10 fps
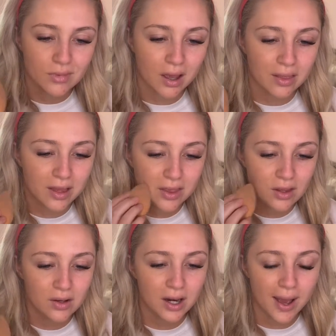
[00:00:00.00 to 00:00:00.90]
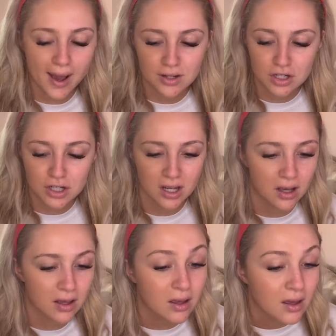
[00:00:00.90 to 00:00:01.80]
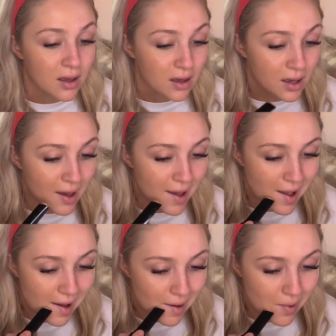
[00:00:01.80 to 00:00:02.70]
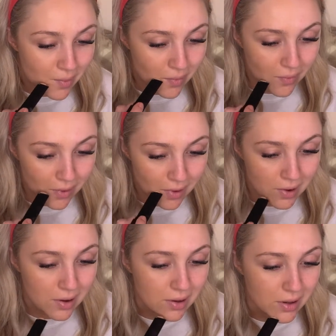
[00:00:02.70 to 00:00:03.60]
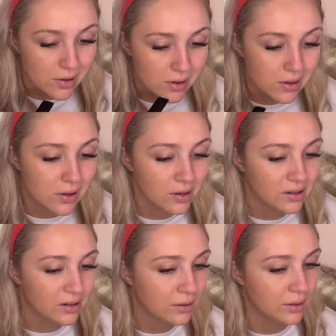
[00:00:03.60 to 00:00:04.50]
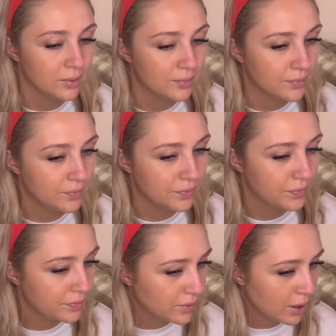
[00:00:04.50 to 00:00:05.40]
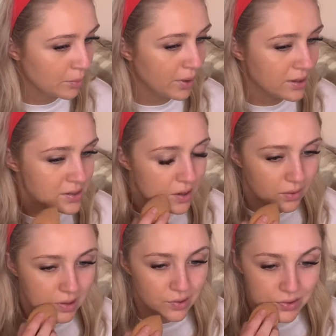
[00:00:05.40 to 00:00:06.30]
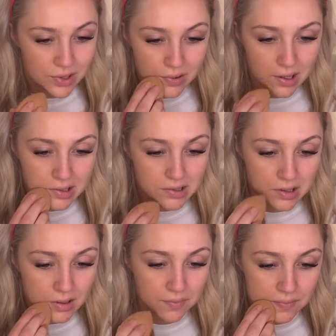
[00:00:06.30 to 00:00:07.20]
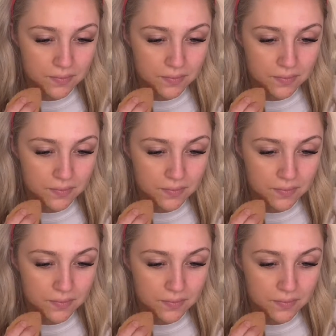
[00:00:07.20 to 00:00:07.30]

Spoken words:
I like that you can add just like a hair more and it blends out like so nicely.